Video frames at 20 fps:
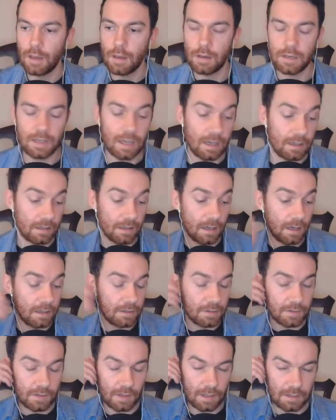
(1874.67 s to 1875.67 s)
Yeah, I
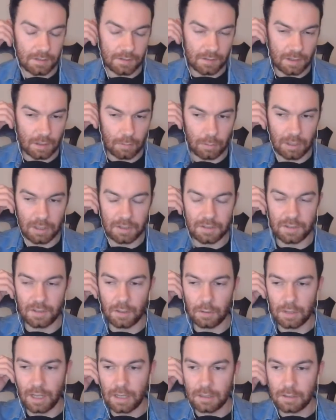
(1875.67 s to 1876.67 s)
just kind of wanted to
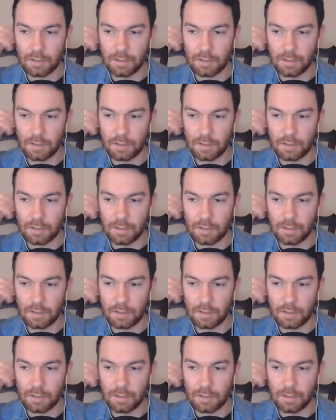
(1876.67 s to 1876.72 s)
know that,